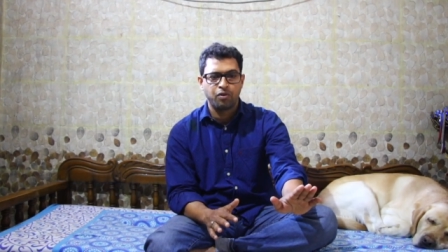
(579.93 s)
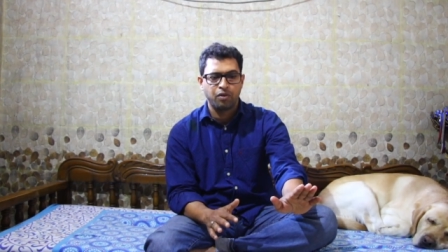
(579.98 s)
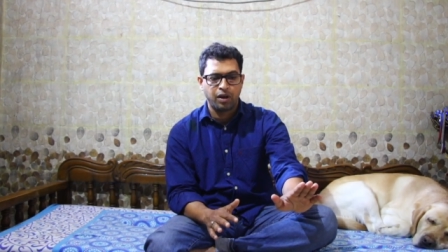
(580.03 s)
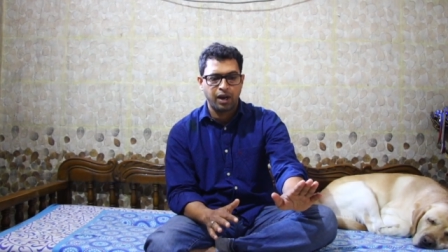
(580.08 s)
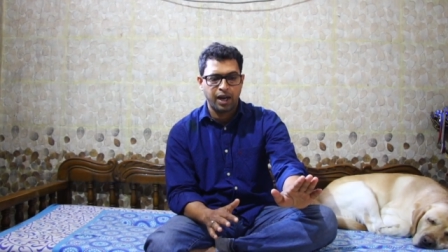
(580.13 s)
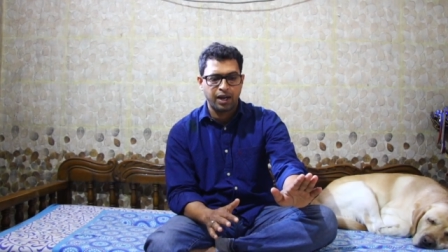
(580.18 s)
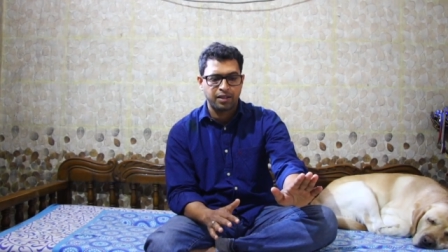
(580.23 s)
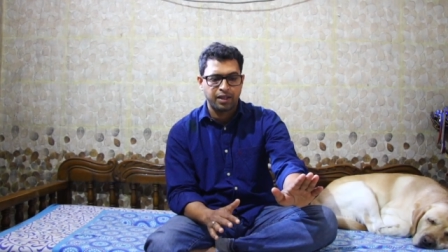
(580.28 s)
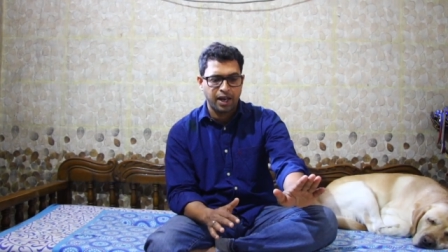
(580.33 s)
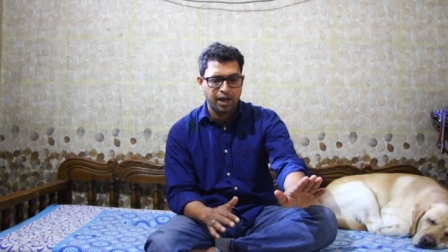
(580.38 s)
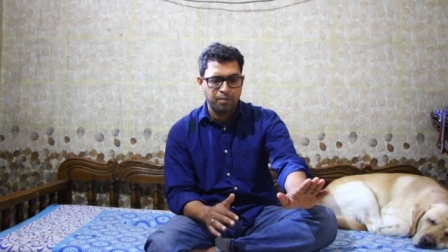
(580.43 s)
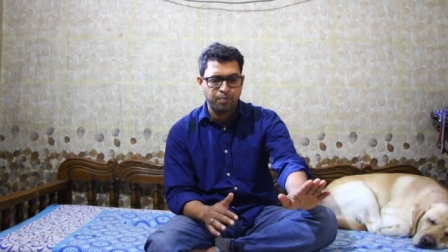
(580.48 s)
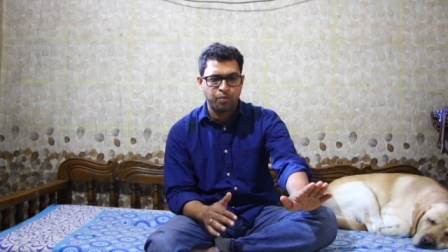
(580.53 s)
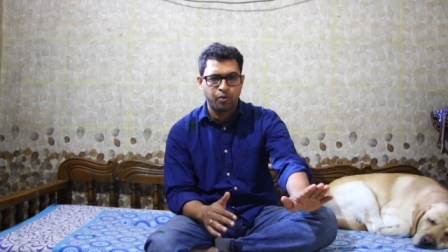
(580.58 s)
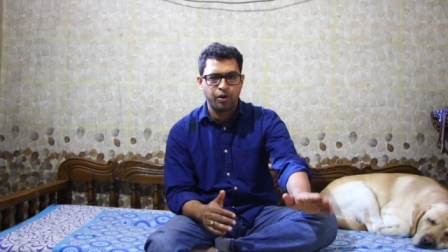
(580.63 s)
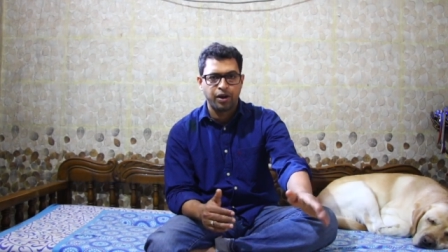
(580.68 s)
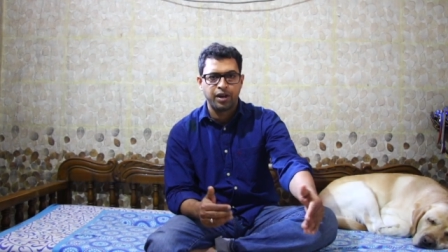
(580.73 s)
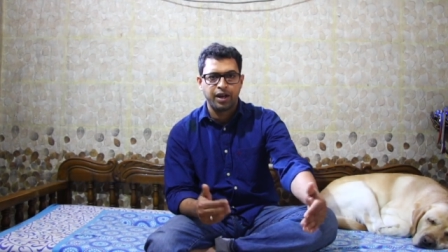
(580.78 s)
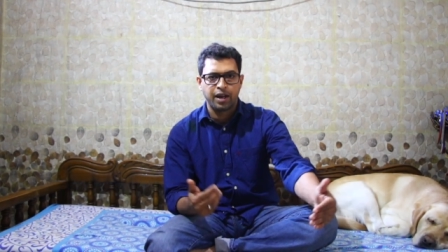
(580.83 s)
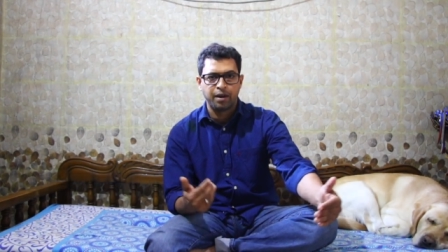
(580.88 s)
at that
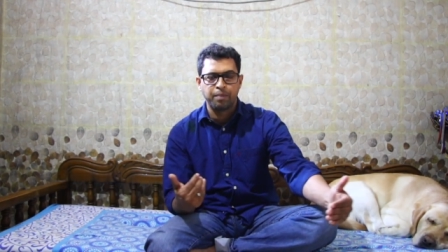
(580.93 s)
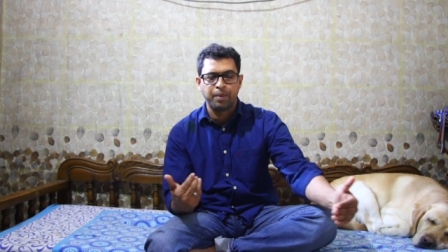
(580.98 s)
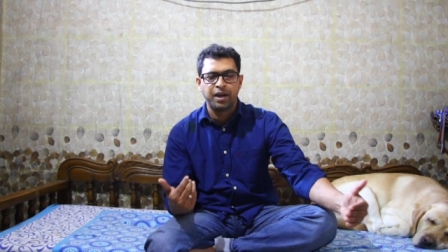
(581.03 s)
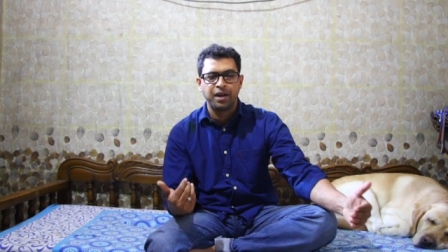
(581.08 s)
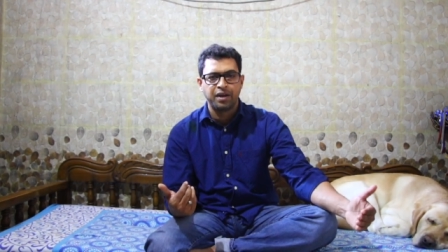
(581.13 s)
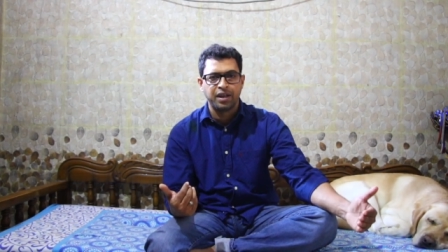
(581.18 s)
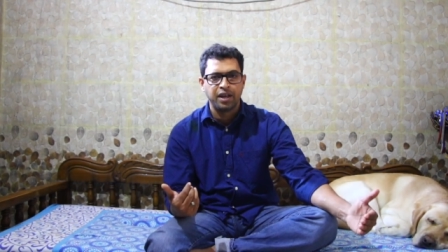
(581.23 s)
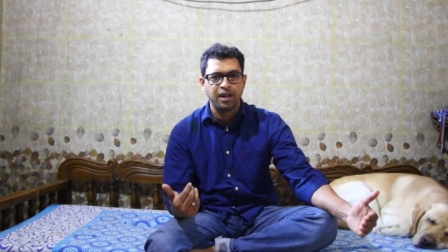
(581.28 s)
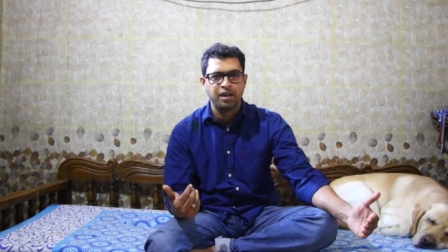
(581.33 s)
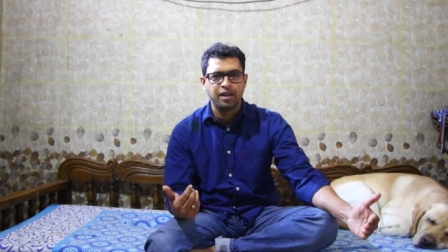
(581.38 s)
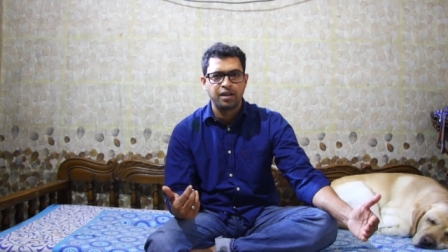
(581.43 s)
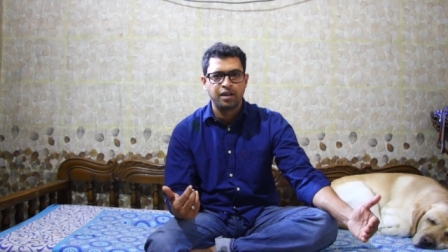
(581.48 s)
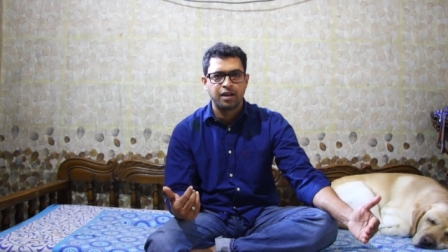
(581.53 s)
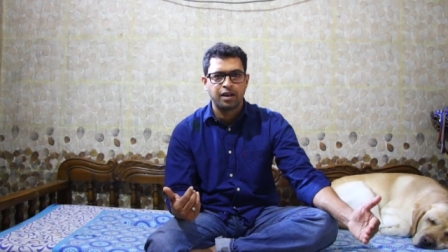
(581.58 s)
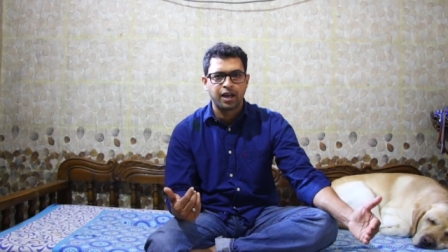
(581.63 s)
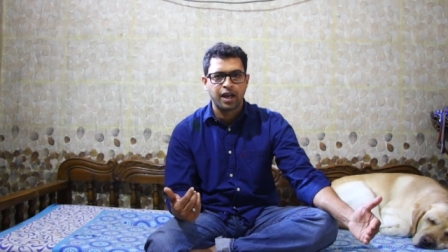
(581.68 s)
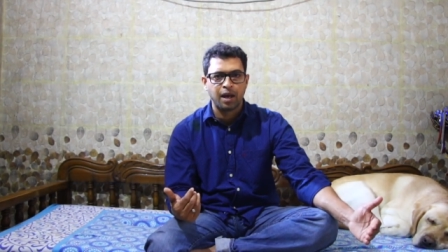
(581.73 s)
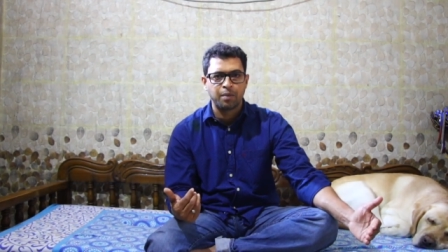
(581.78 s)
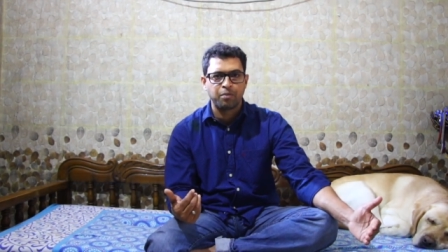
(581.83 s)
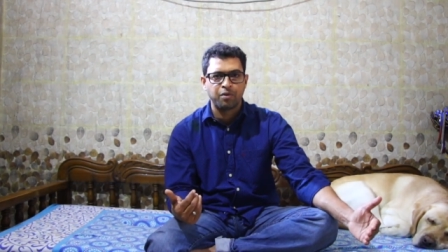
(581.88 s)
point and maintaining a
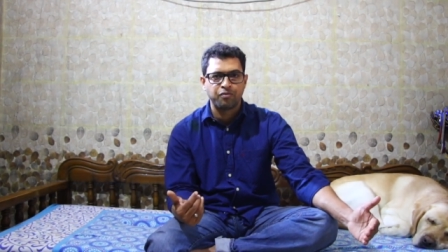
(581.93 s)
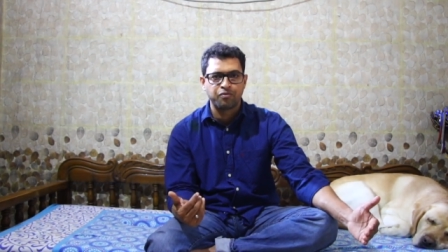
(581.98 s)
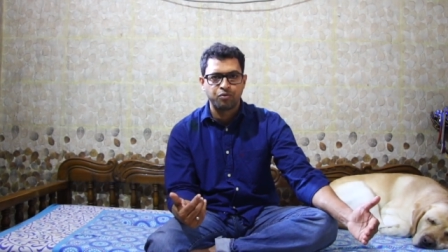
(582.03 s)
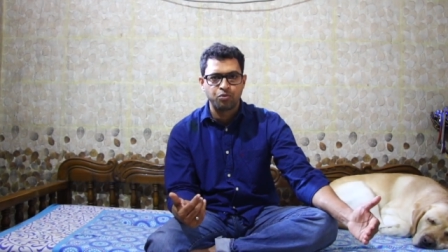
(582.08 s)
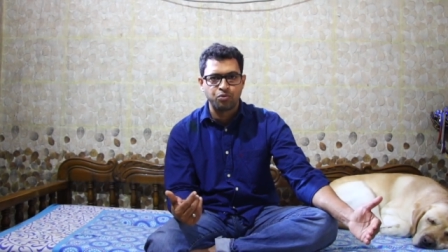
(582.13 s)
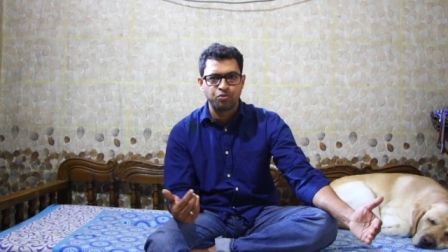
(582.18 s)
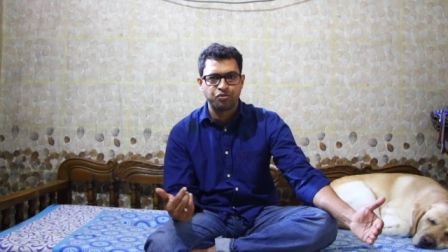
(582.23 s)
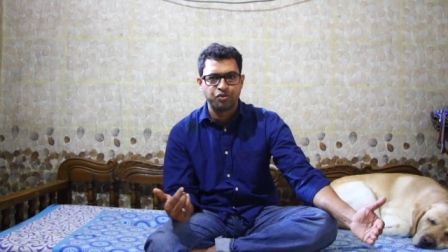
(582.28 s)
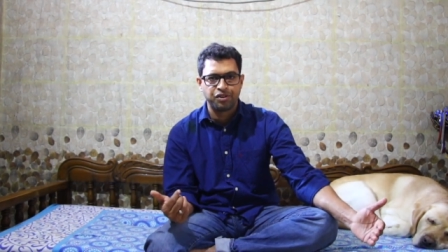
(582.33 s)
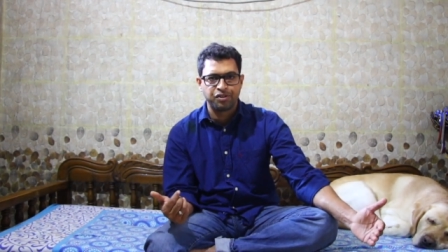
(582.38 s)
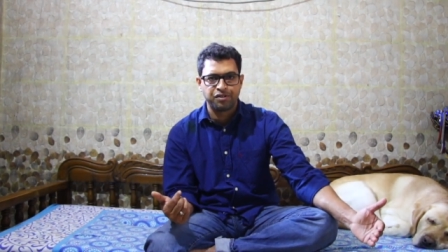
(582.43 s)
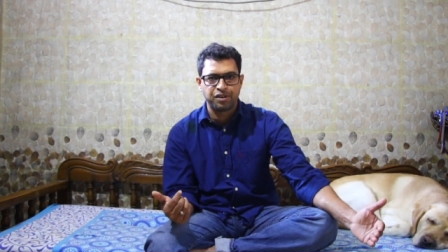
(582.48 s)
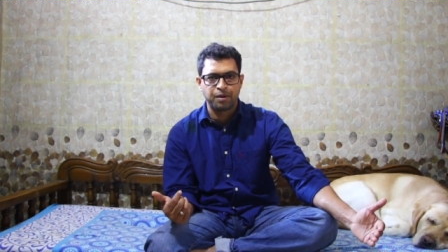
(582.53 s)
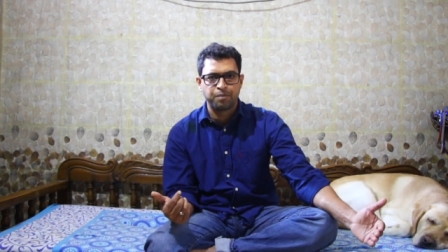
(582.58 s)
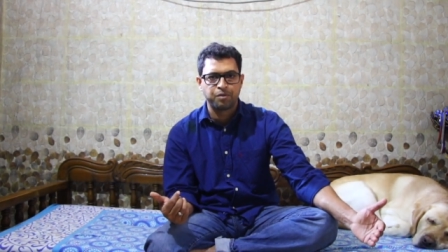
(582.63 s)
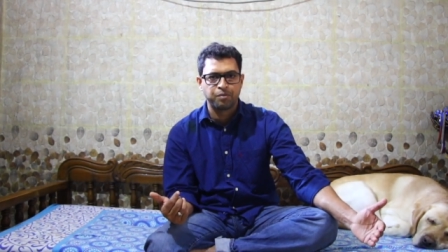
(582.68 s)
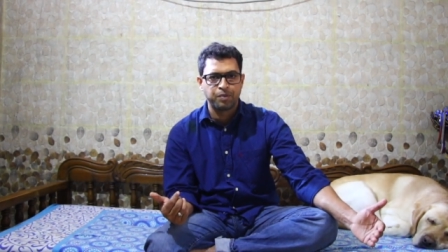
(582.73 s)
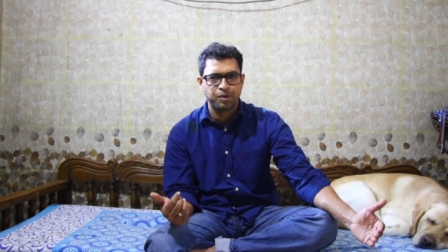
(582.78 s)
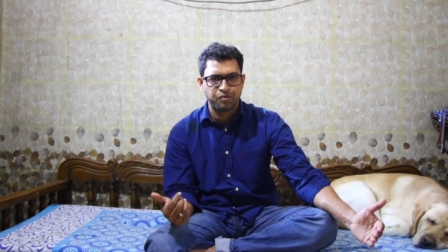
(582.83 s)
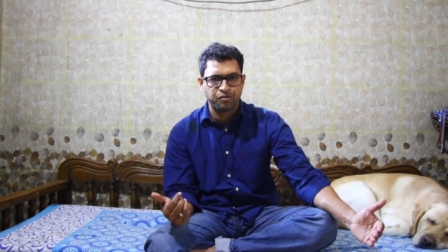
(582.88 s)
gap of 2-3
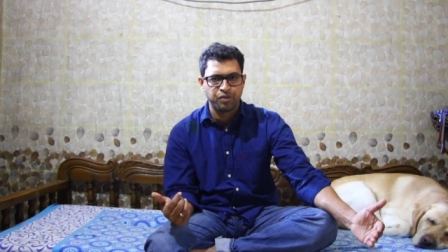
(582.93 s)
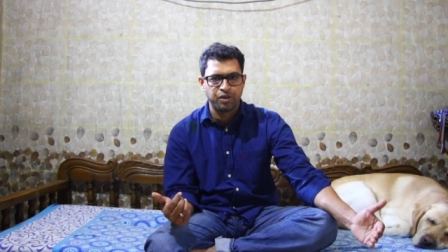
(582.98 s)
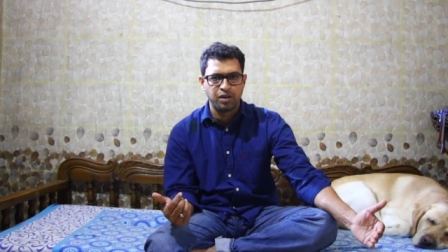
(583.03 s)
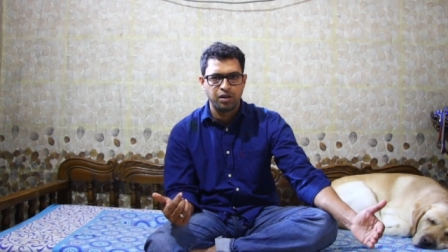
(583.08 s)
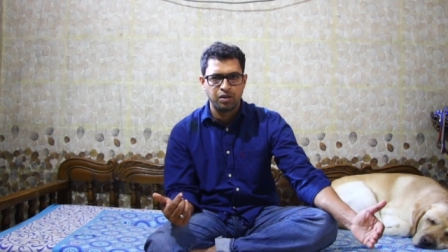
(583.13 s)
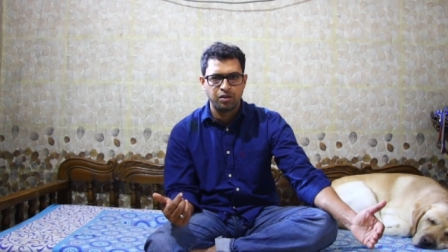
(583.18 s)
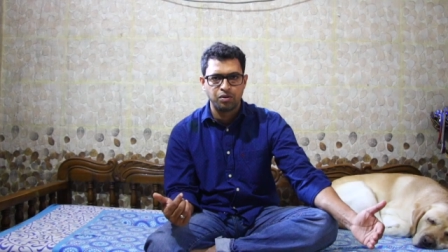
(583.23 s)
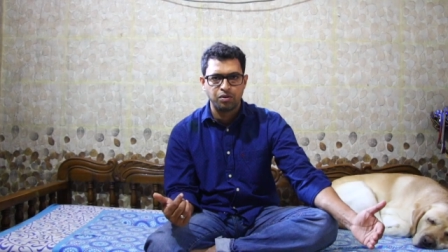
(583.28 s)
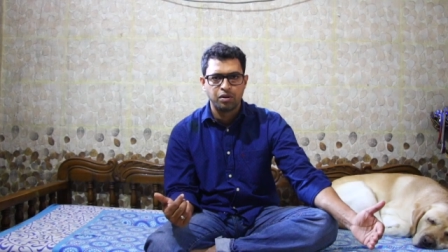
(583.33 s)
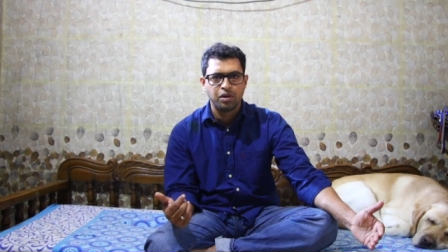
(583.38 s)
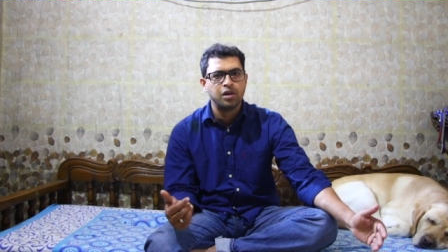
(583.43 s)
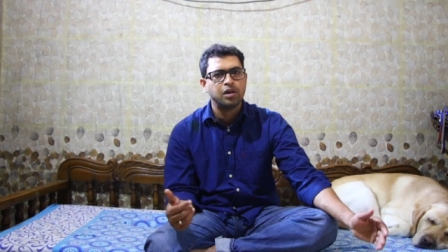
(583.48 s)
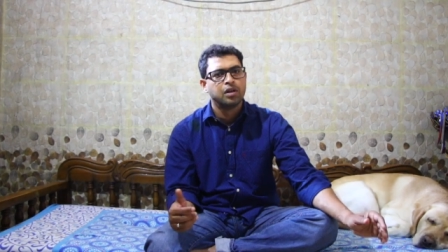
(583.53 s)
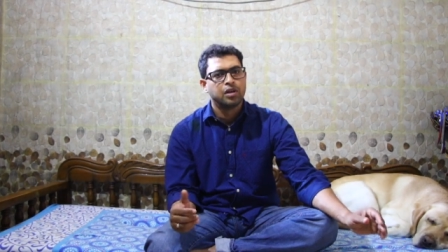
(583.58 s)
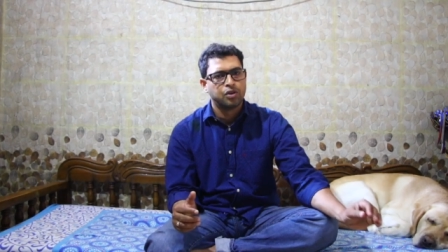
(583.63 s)
steps between you,